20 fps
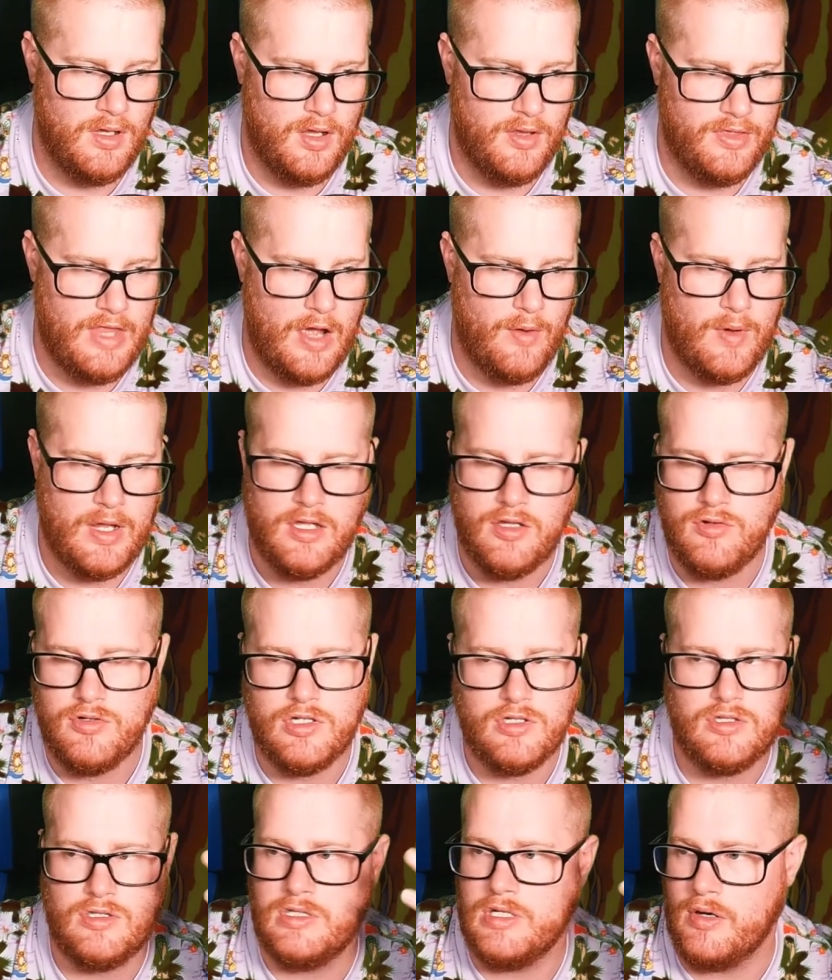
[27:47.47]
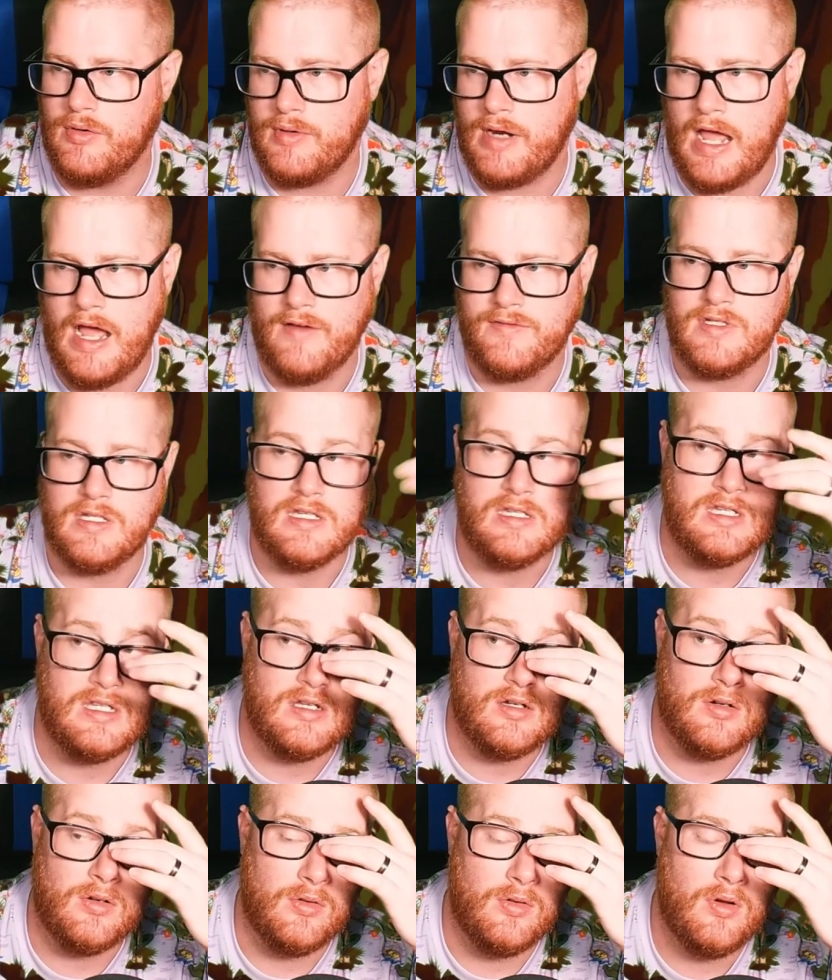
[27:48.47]
That way you just don't have to
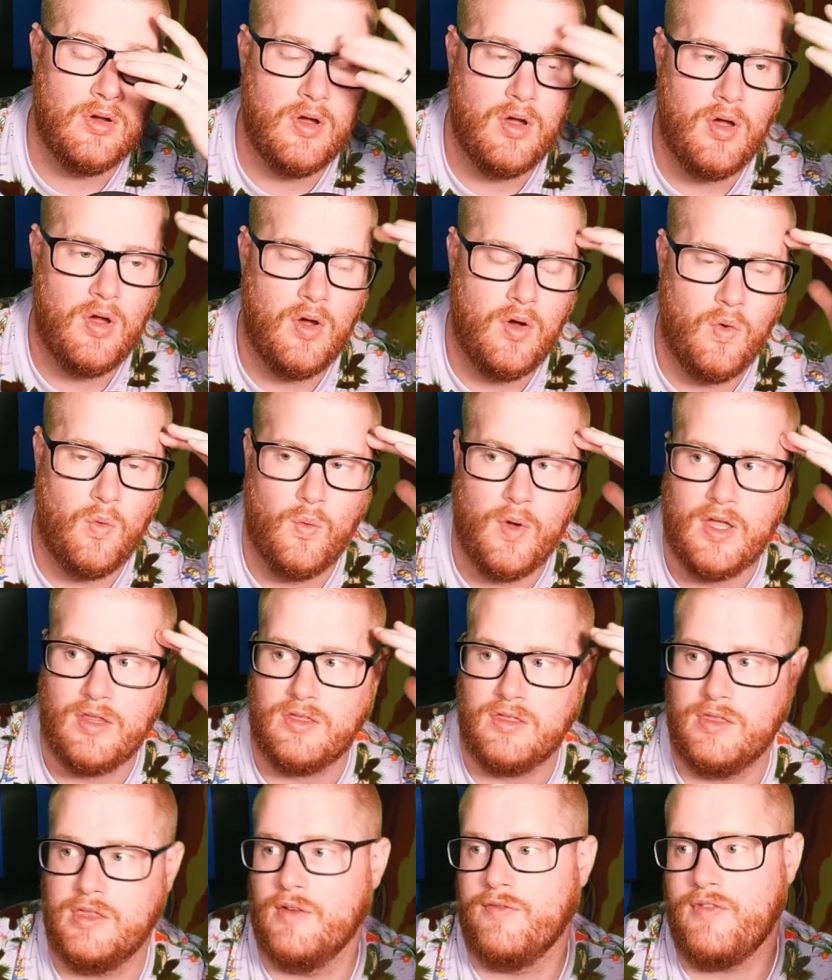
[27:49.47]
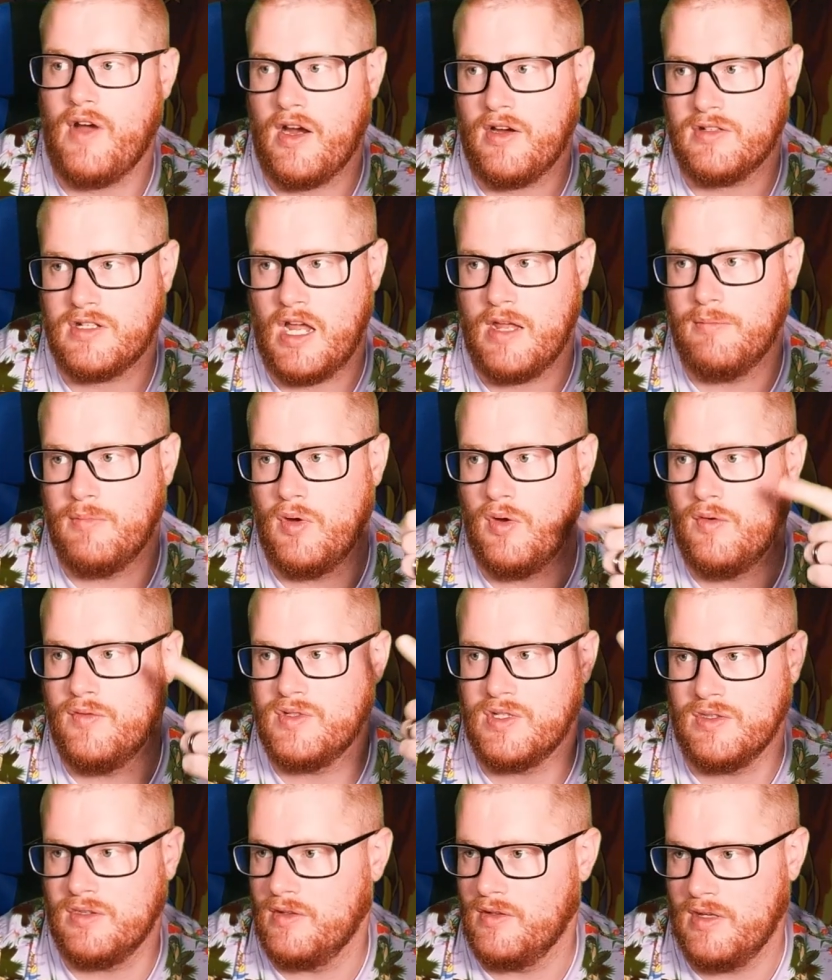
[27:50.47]
deal with the fire type moves
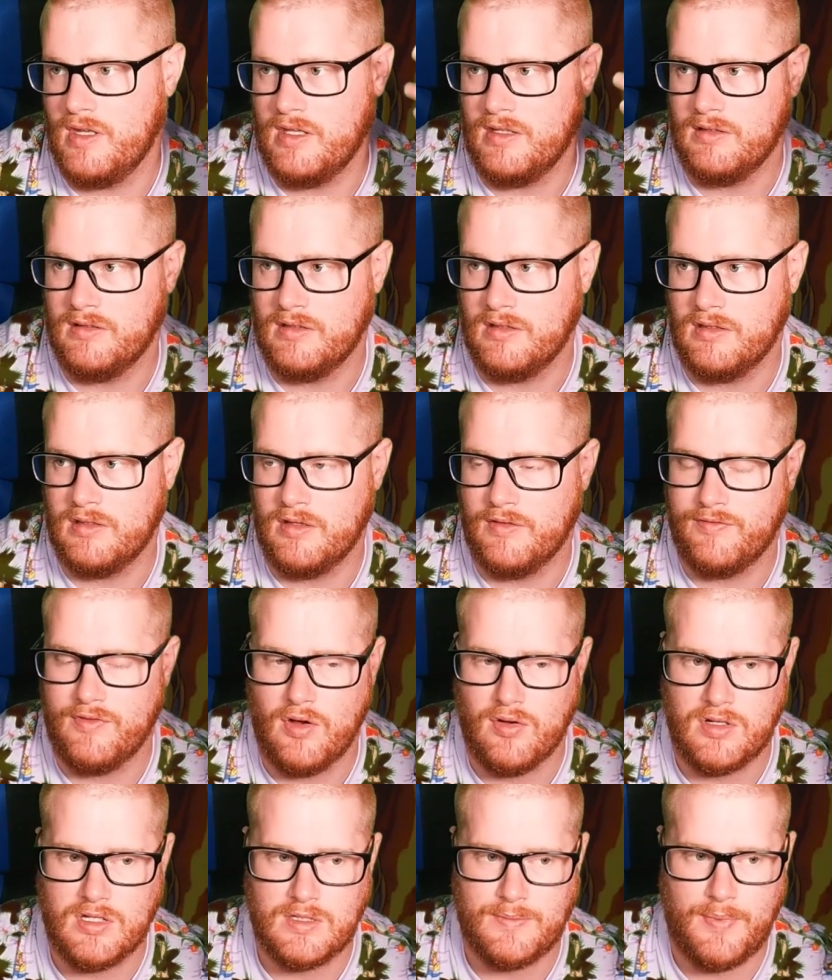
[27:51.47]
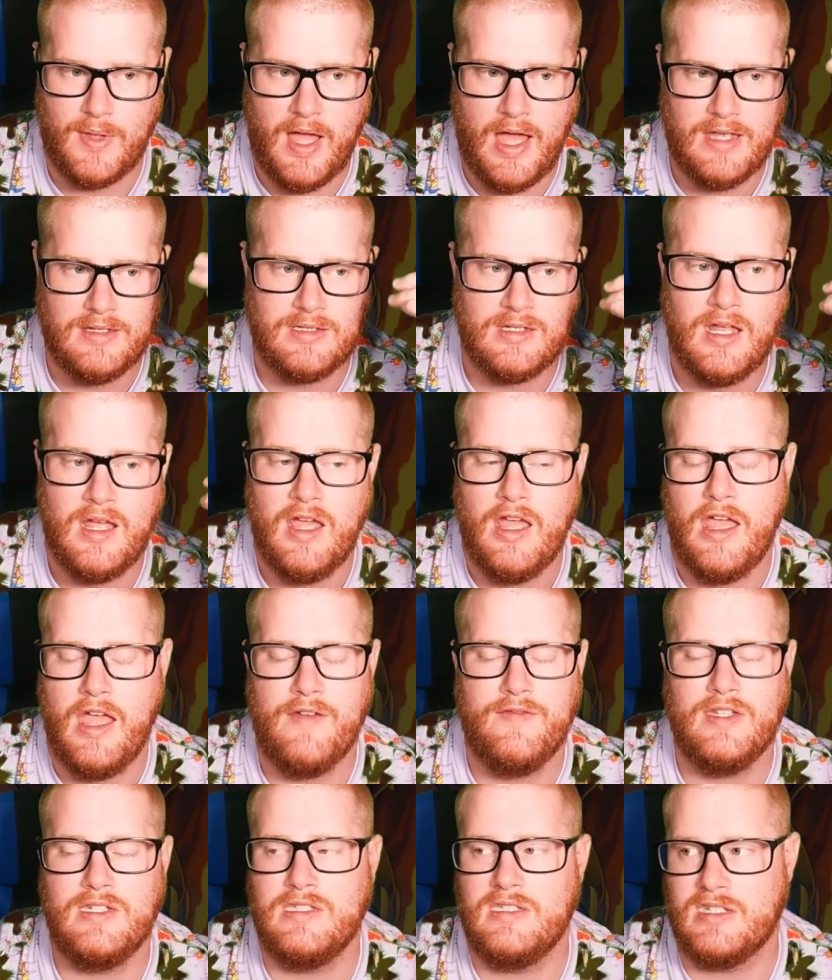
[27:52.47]
and the Focus Blast.
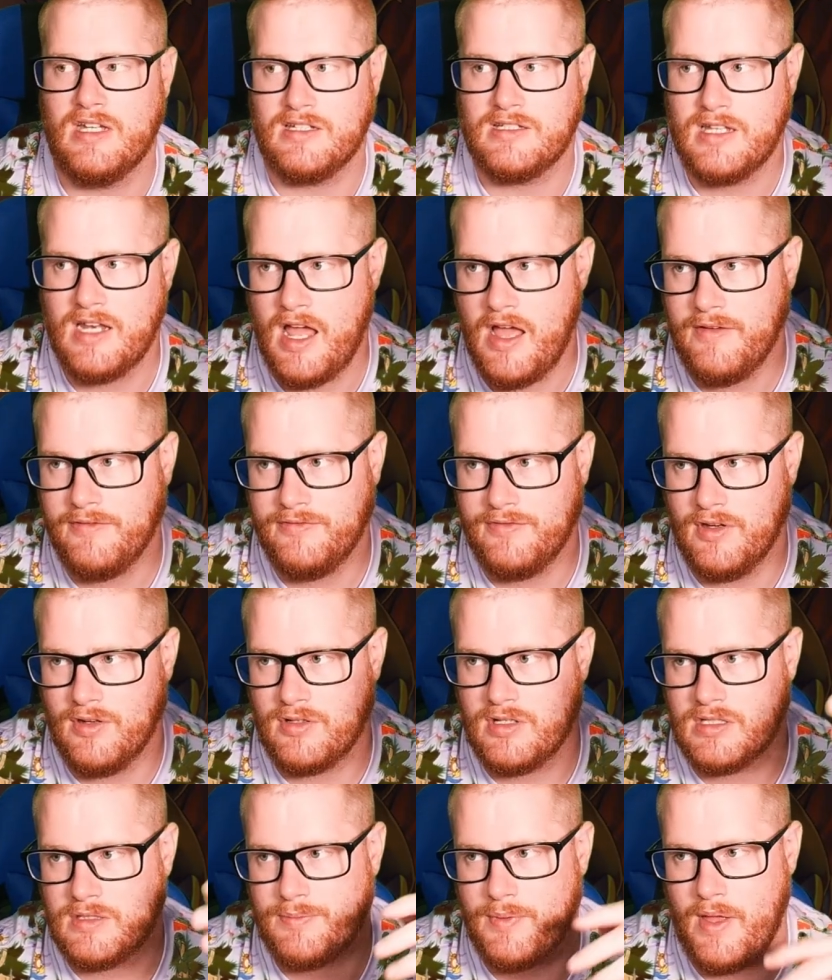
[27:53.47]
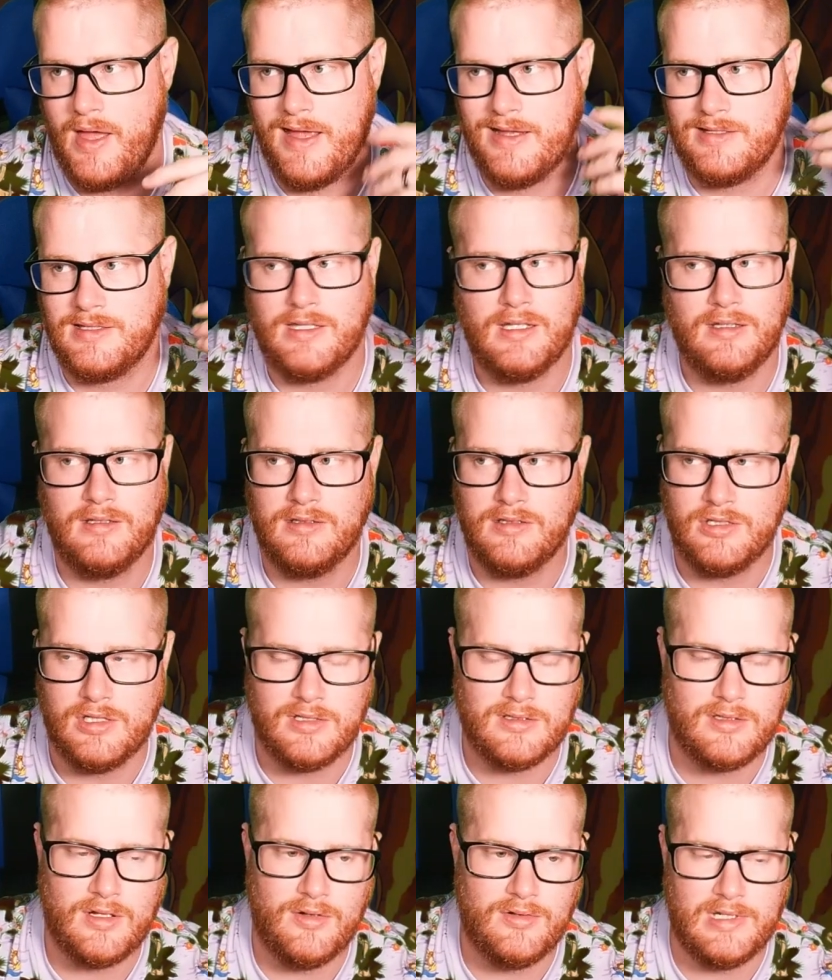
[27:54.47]
If it doesn't have Focus Blast, then
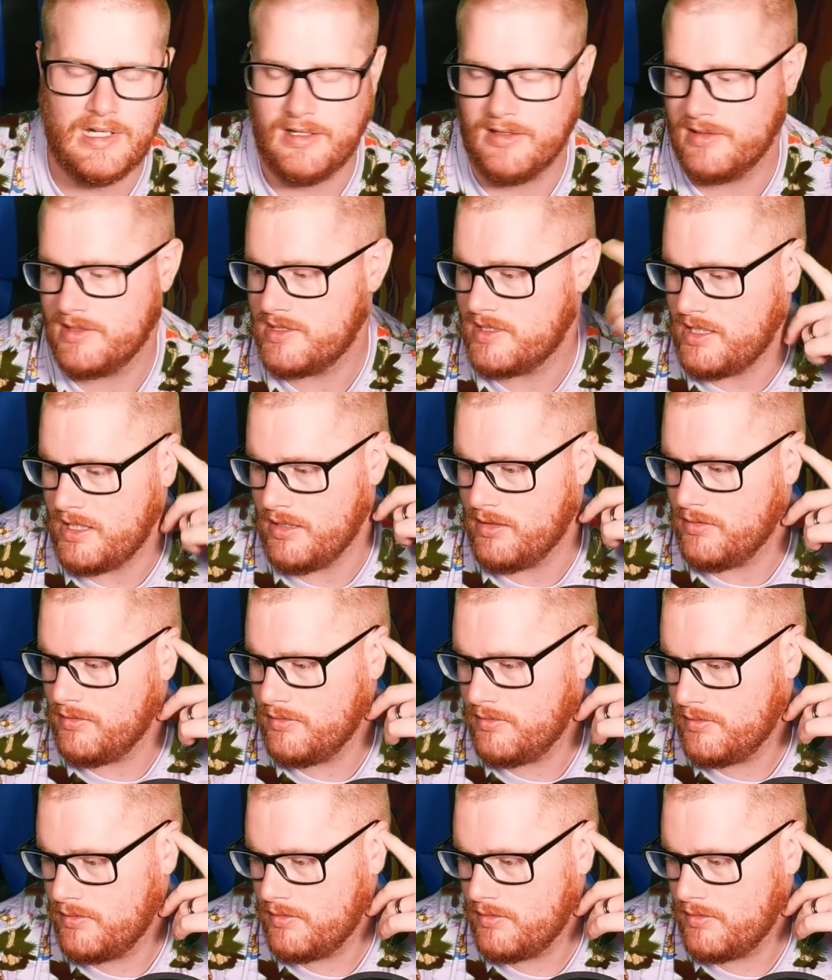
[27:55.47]
just go Tera Steel.